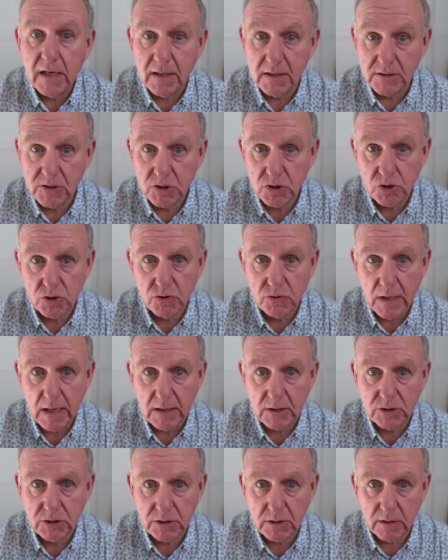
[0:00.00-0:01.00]
to
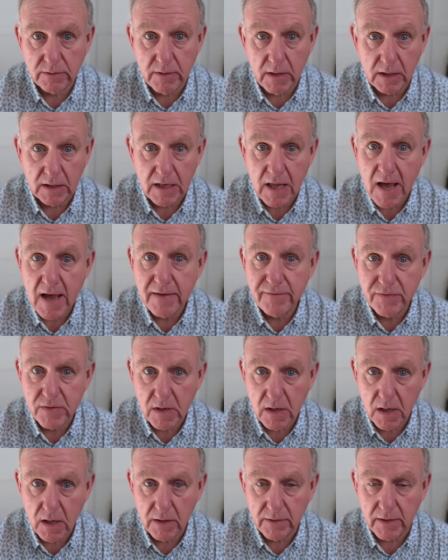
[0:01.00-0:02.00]
structure the live
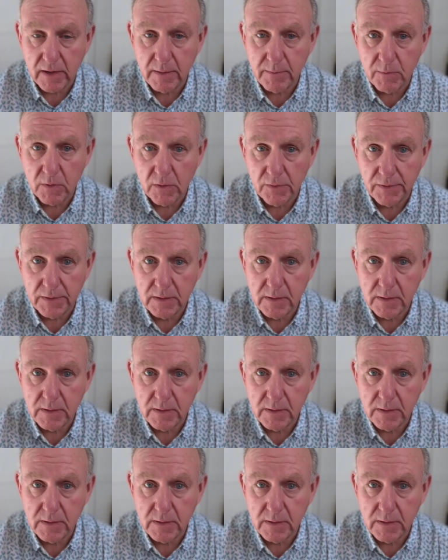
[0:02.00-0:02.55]
call that I'm going